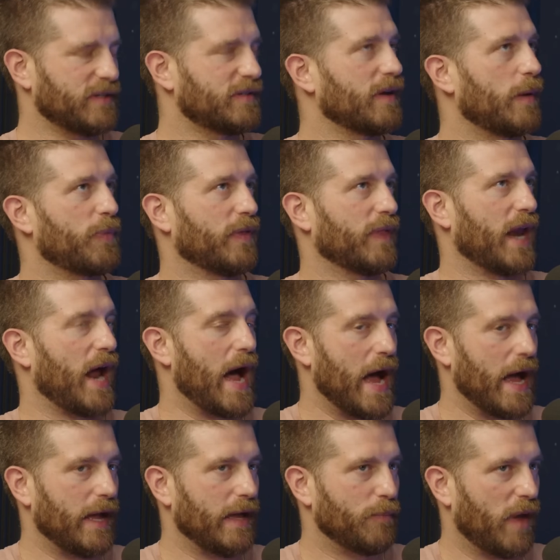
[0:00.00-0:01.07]
is something that
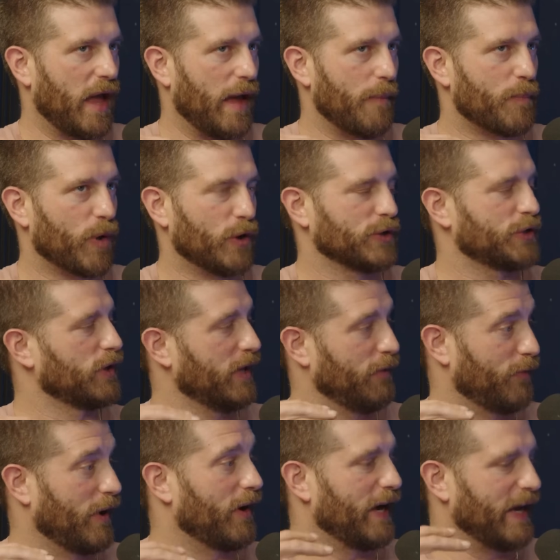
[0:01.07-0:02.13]
I am personally
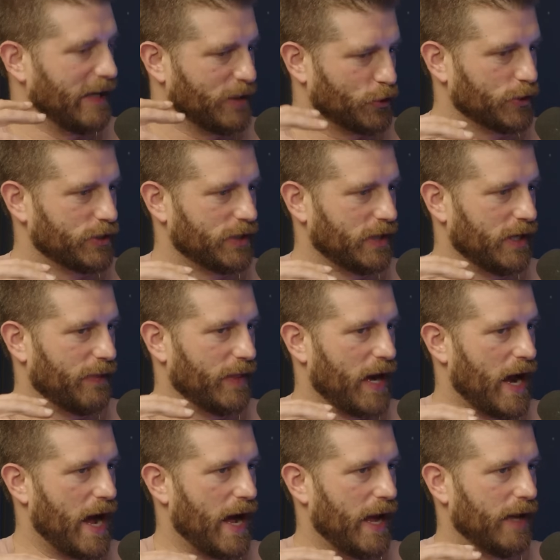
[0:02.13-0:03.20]
very interested in,
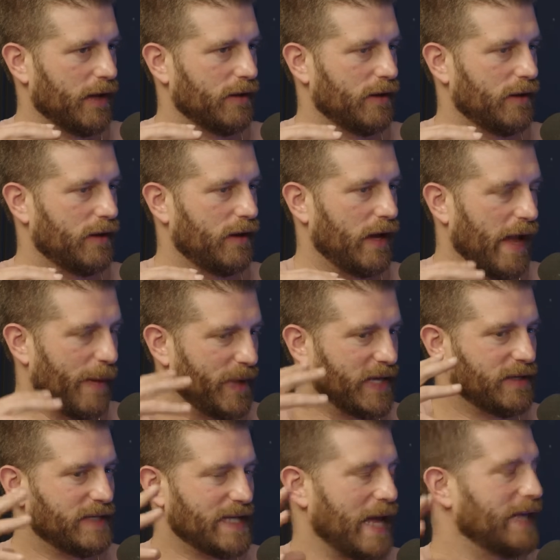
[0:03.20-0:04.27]
that I am
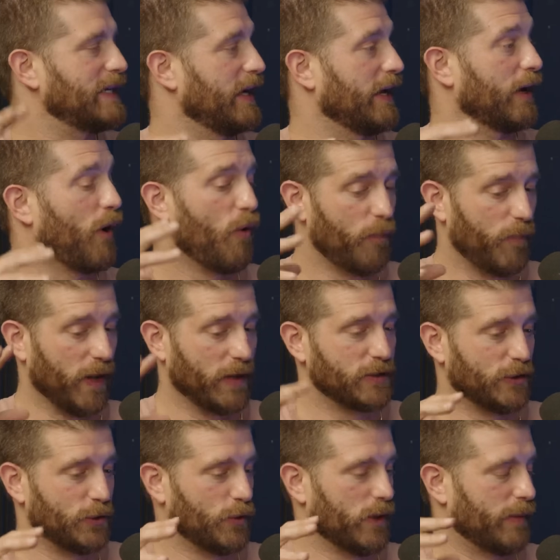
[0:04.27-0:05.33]
intending and hoping
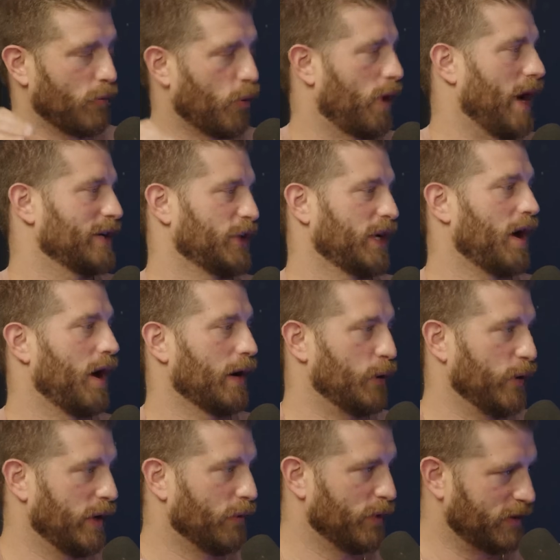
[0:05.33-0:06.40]
to do like more actually
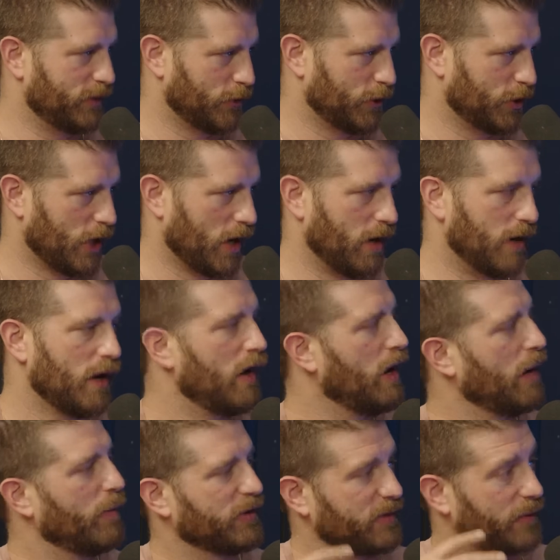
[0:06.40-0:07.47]
concrete research on.
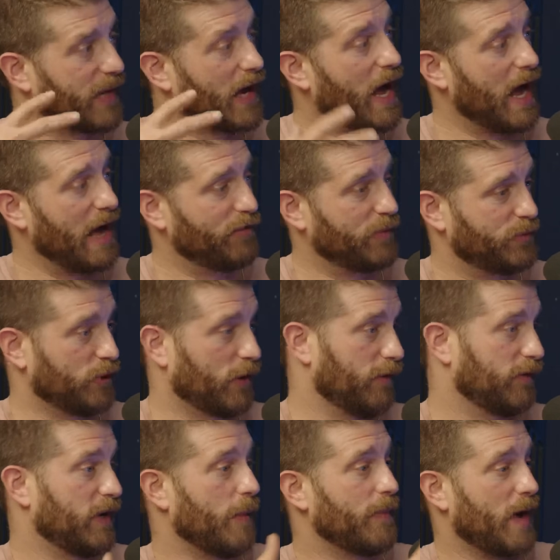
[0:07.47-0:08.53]
But something I've
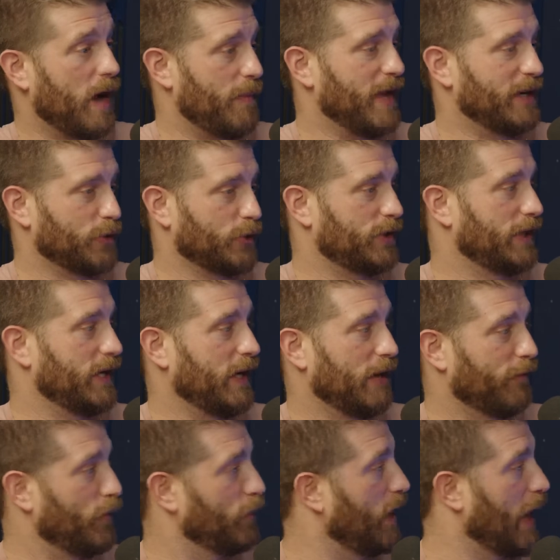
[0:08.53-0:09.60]
observed, and I'm interested to hear
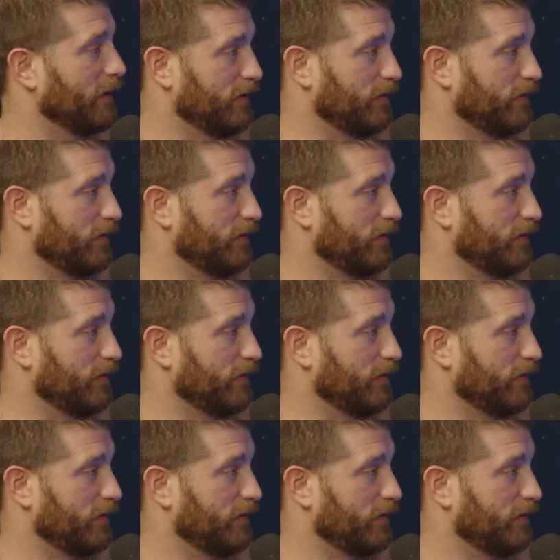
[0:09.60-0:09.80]
if you guys